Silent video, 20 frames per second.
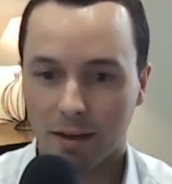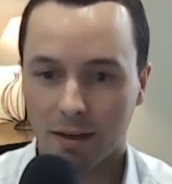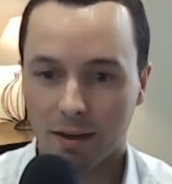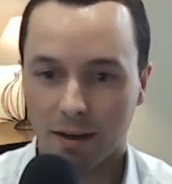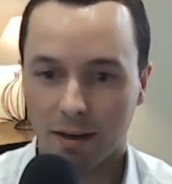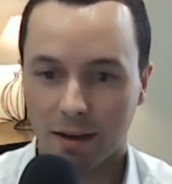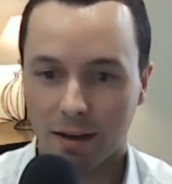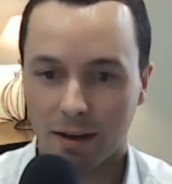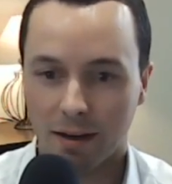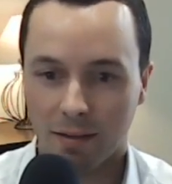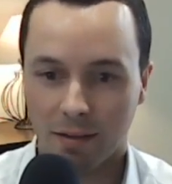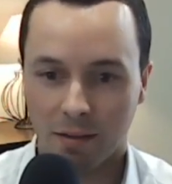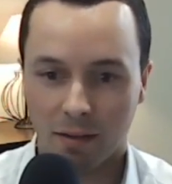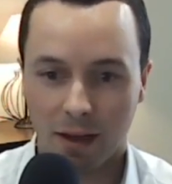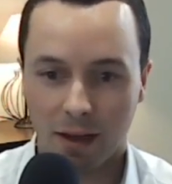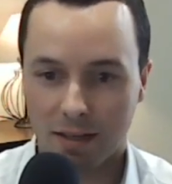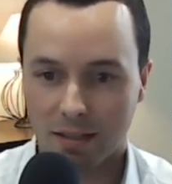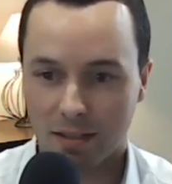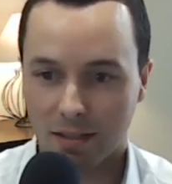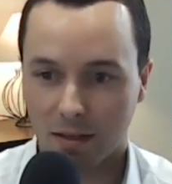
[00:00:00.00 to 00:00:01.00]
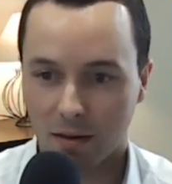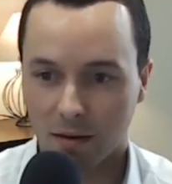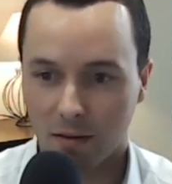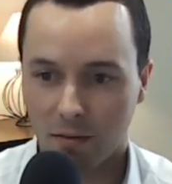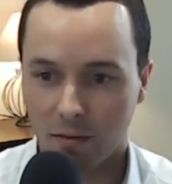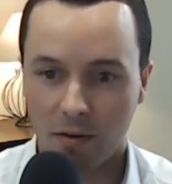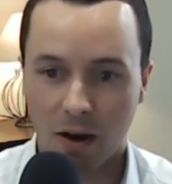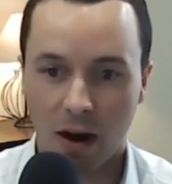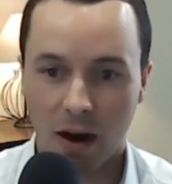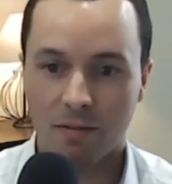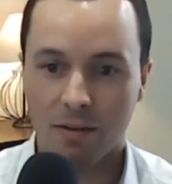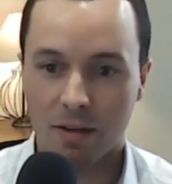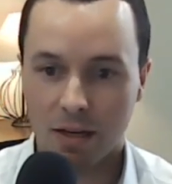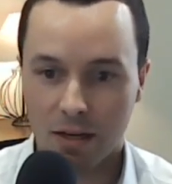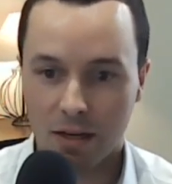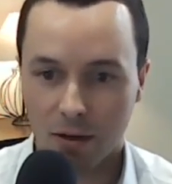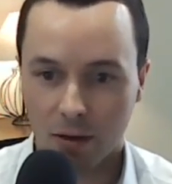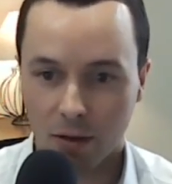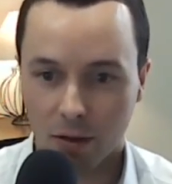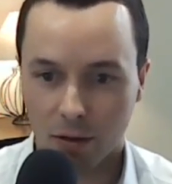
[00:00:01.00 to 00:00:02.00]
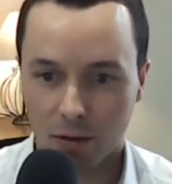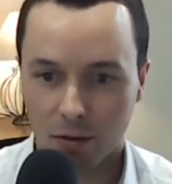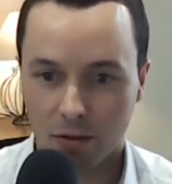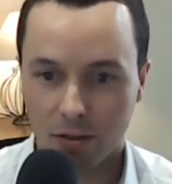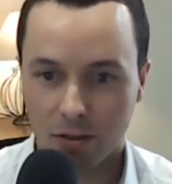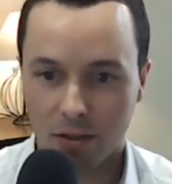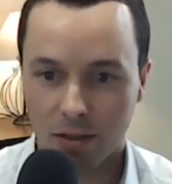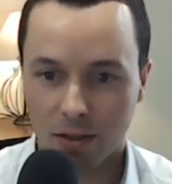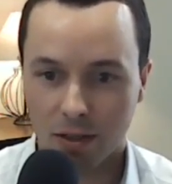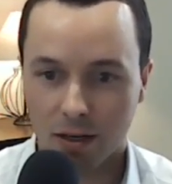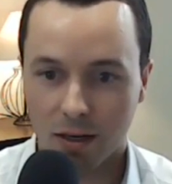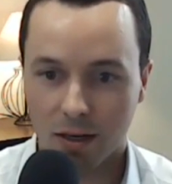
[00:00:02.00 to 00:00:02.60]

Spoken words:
in the last 5 years